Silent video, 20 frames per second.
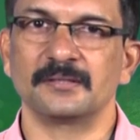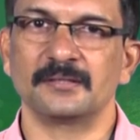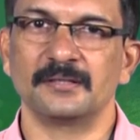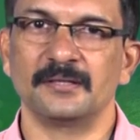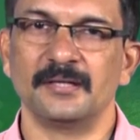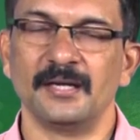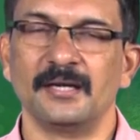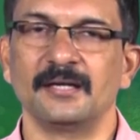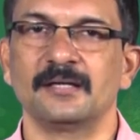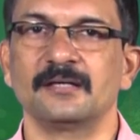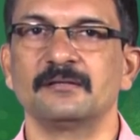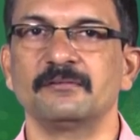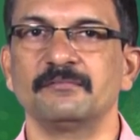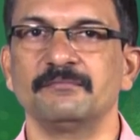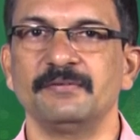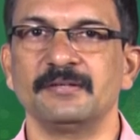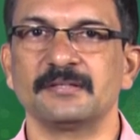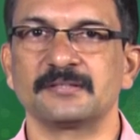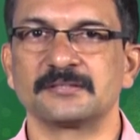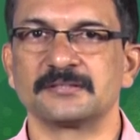done
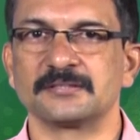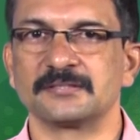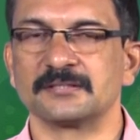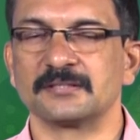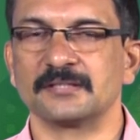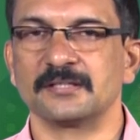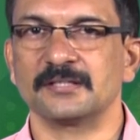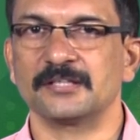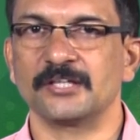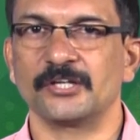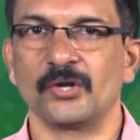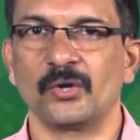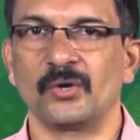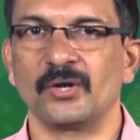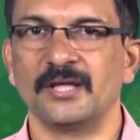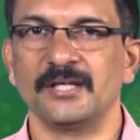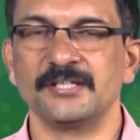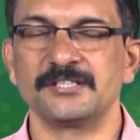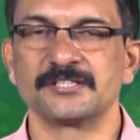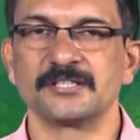with the
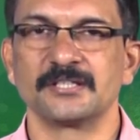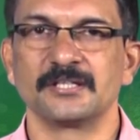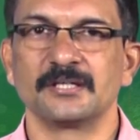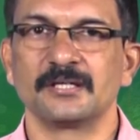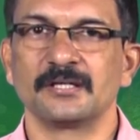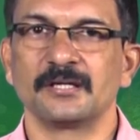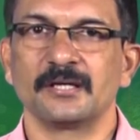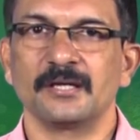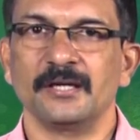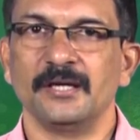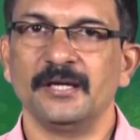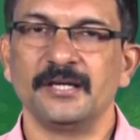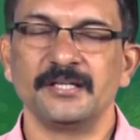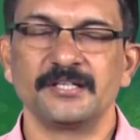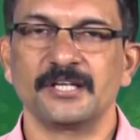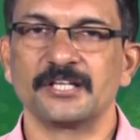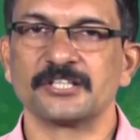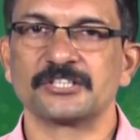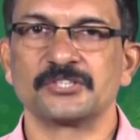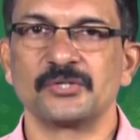knowledge,
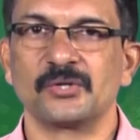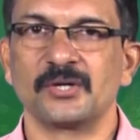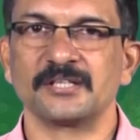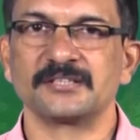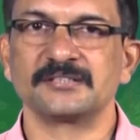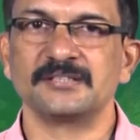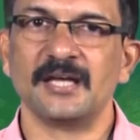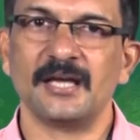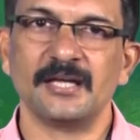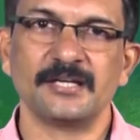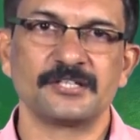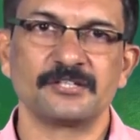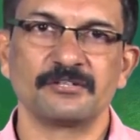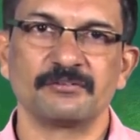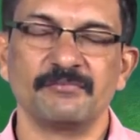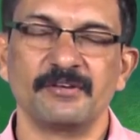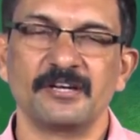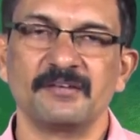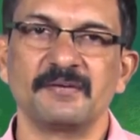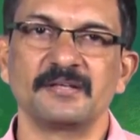indigenous knowledge, that
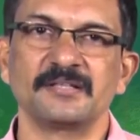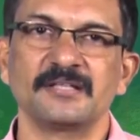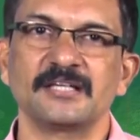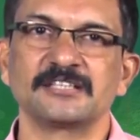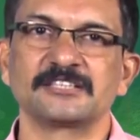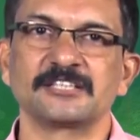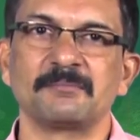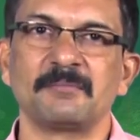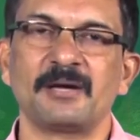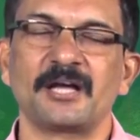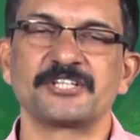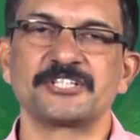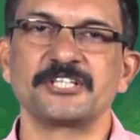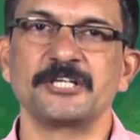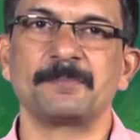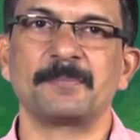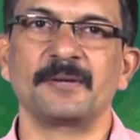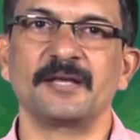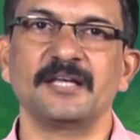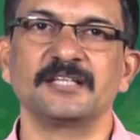whenever there is a marshy
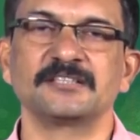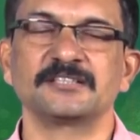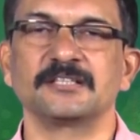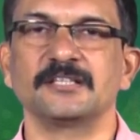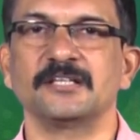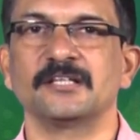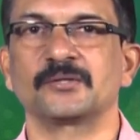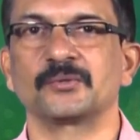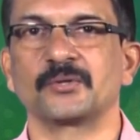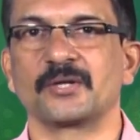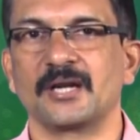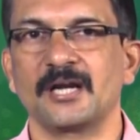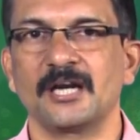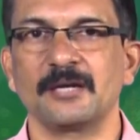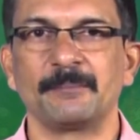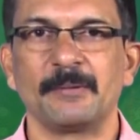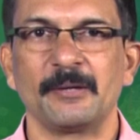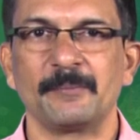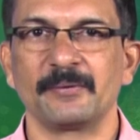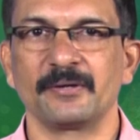place in
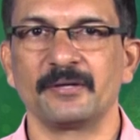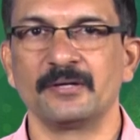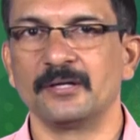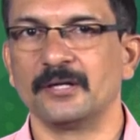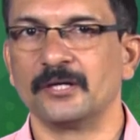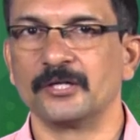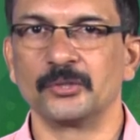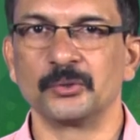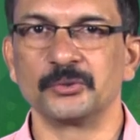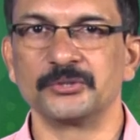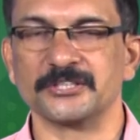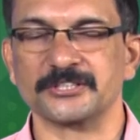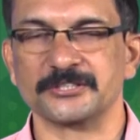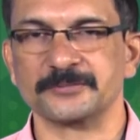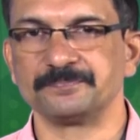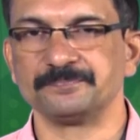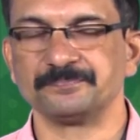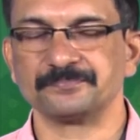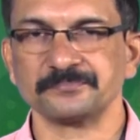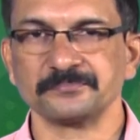Kuttanad, people do this.
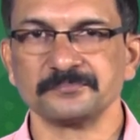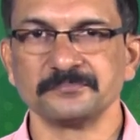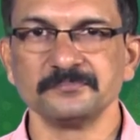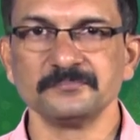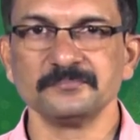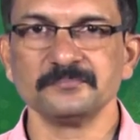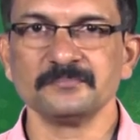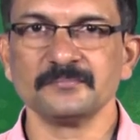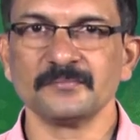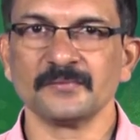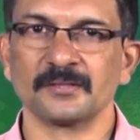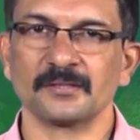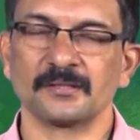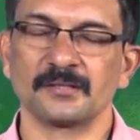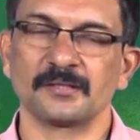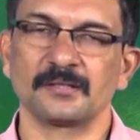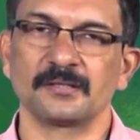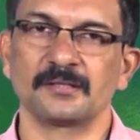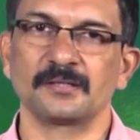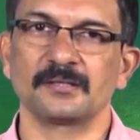
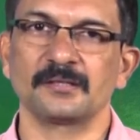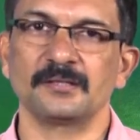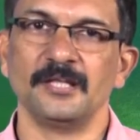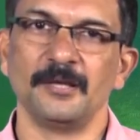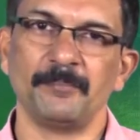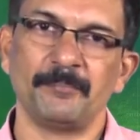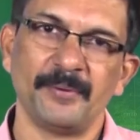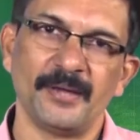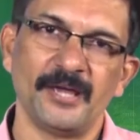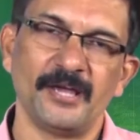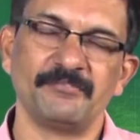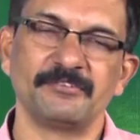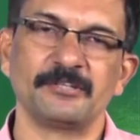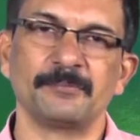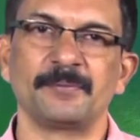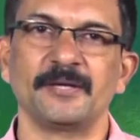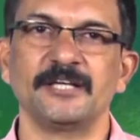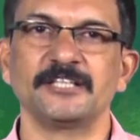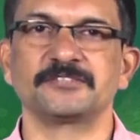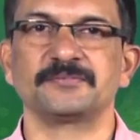They pave the
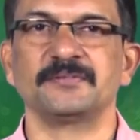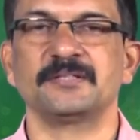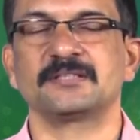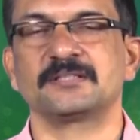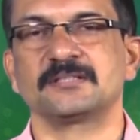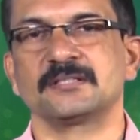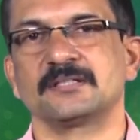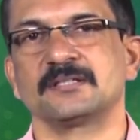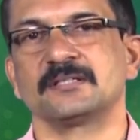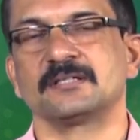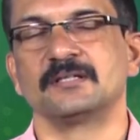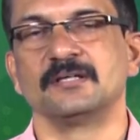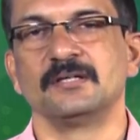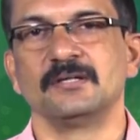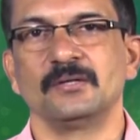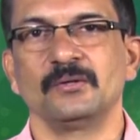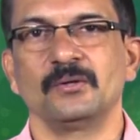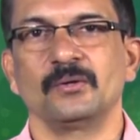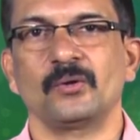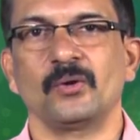place with
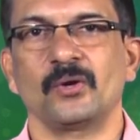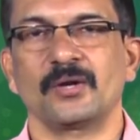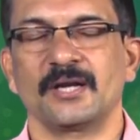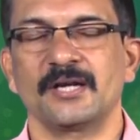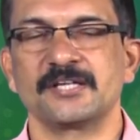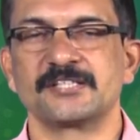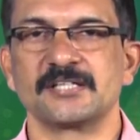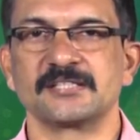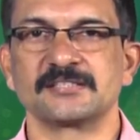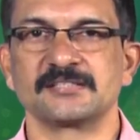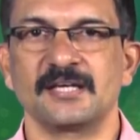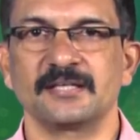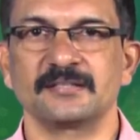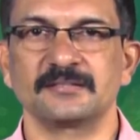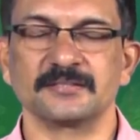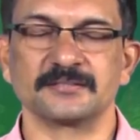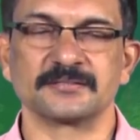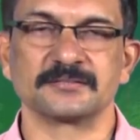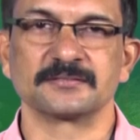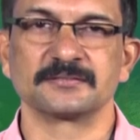coconut shells like
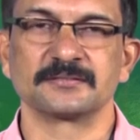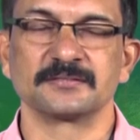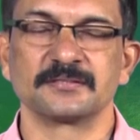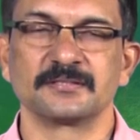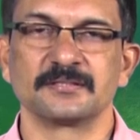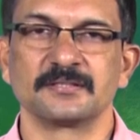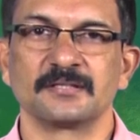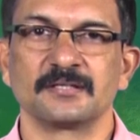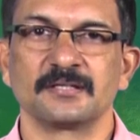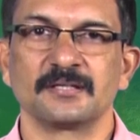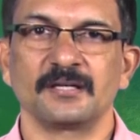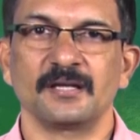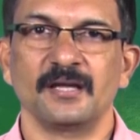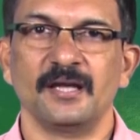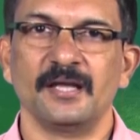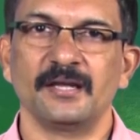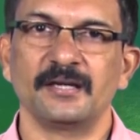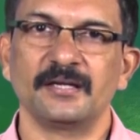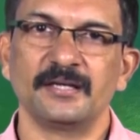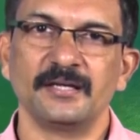this,
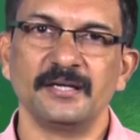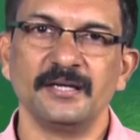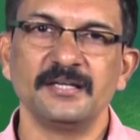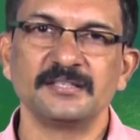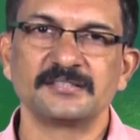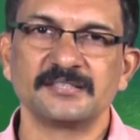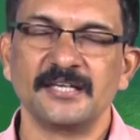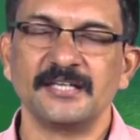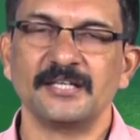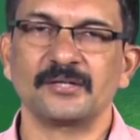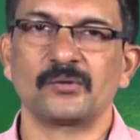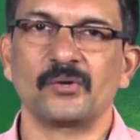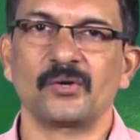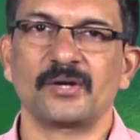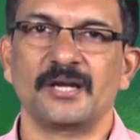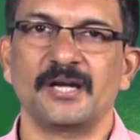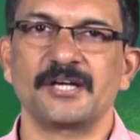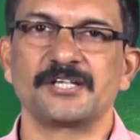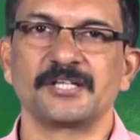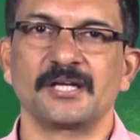and inside the
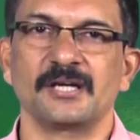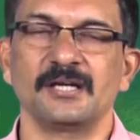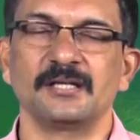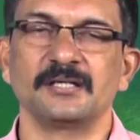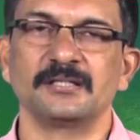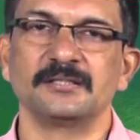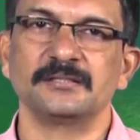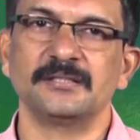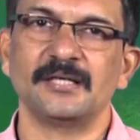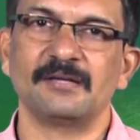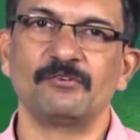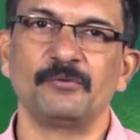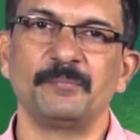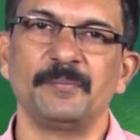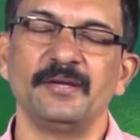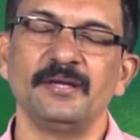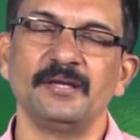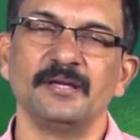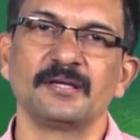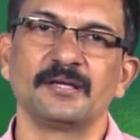coconut shell there will
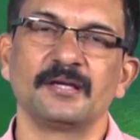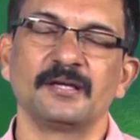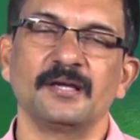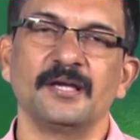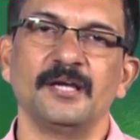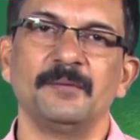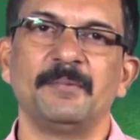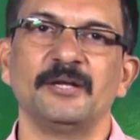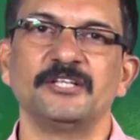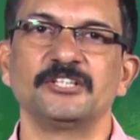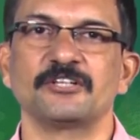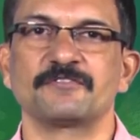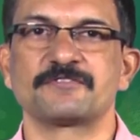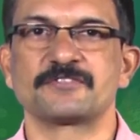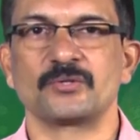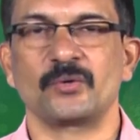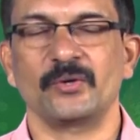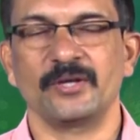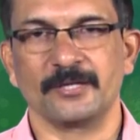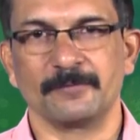be a bunch of
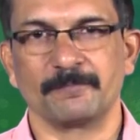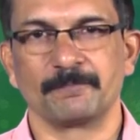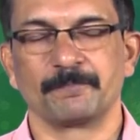soil,